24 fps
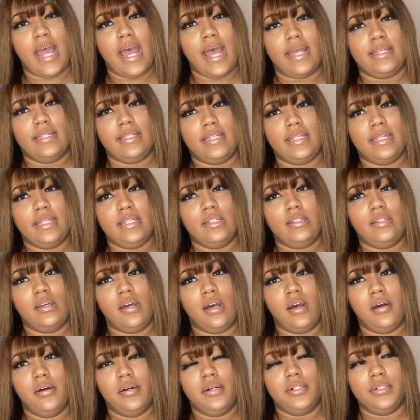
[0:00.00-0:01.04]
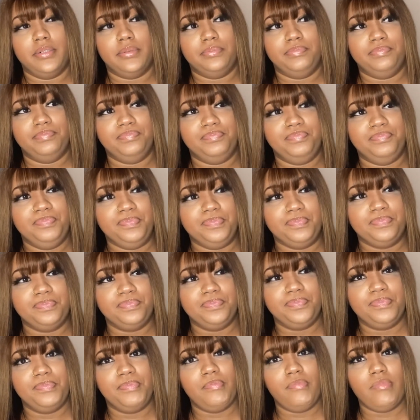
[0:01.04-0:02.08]
I did the um
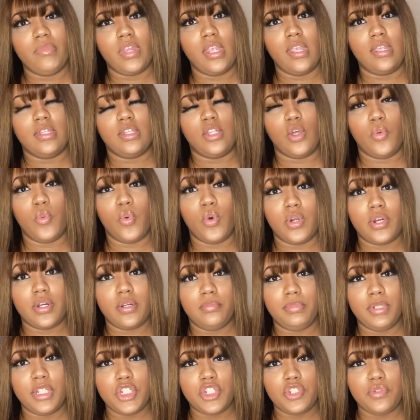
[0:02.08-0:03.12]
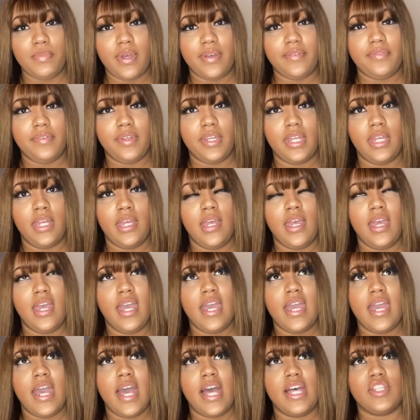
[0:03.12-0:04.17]
the water bleach method,
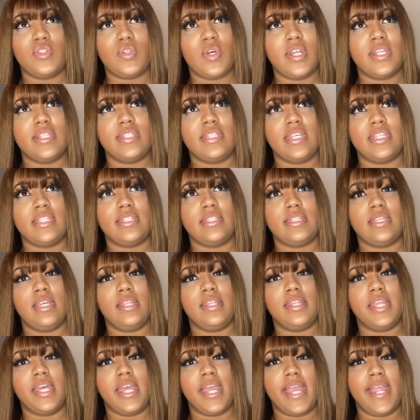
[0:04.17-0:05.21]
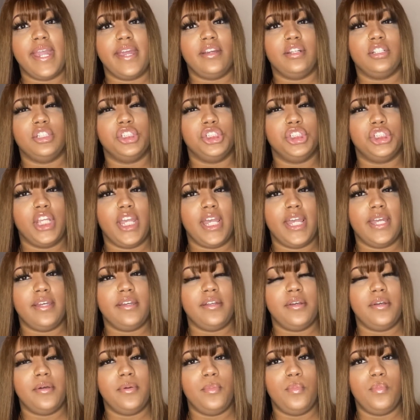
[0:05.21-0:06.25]
I started to see the hair
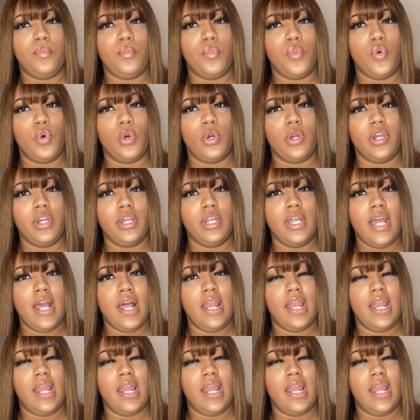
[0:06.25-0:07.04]
shed more.